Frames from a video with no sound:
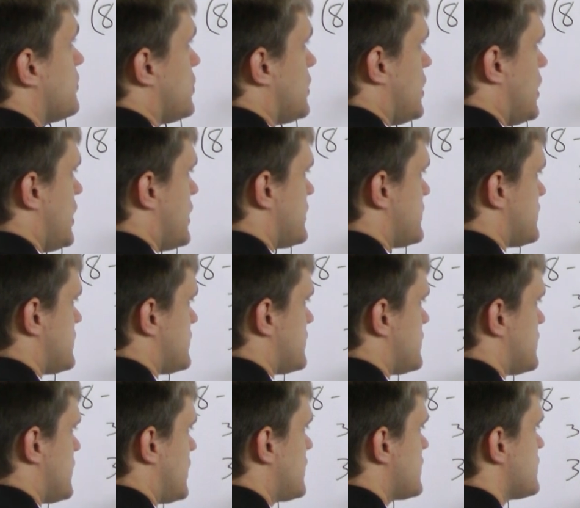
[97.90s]
plus
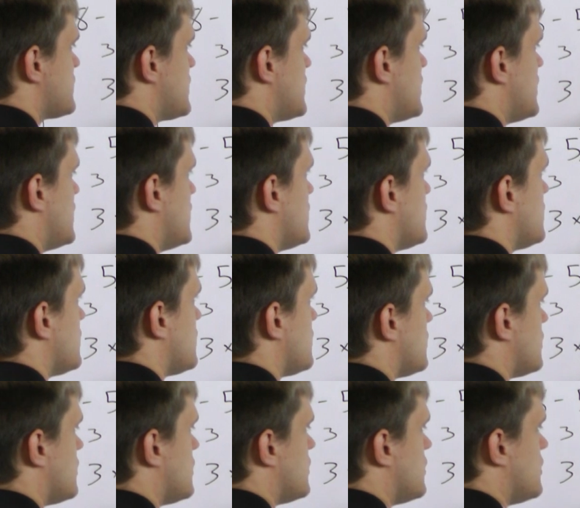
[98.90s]
sixteen
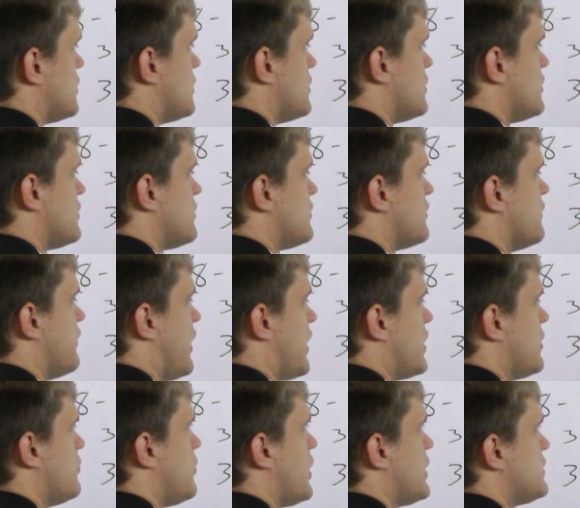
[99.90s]

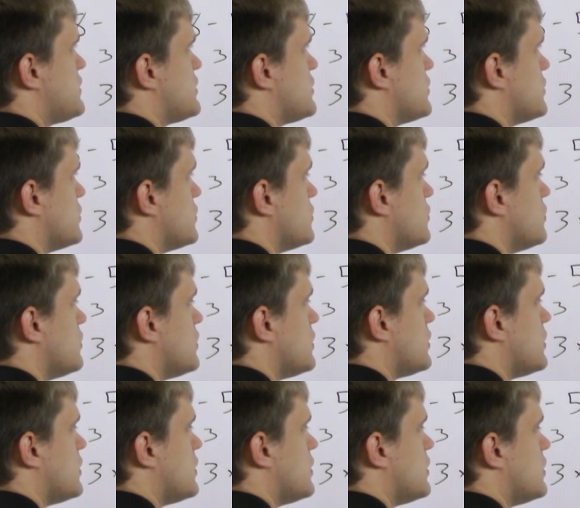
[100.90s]
divided by two
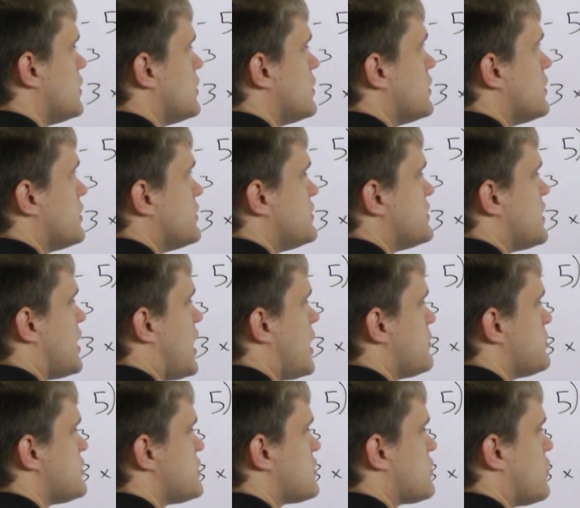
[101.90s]

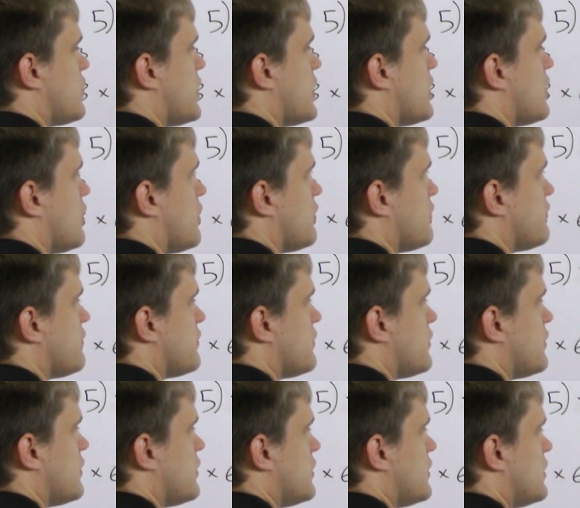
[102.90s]
times twelve
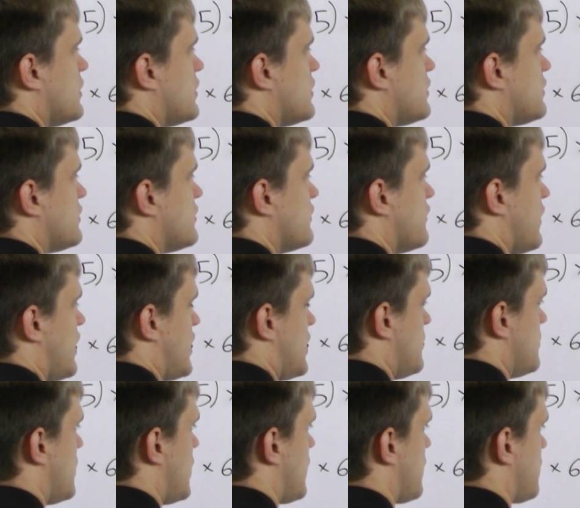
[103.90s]

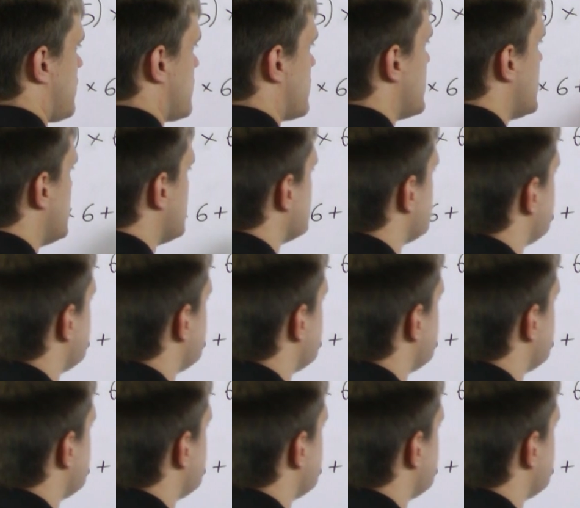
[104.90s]
divided by three.